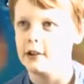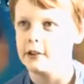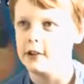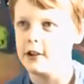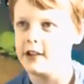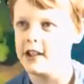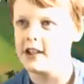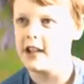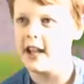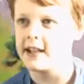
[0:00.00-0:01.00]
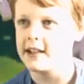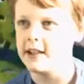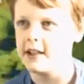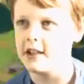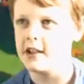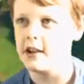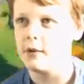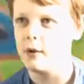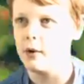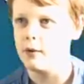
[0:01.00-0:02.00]
Look at this thing.
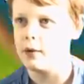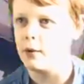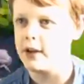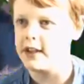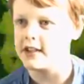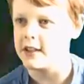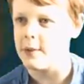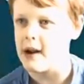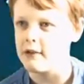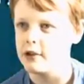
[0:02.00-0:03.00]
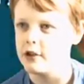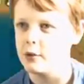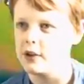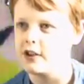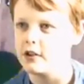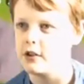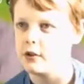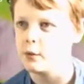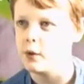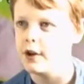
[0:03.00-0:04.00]
Oh, what is this parachute? This is a
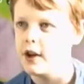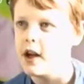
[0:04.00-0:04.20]
new one.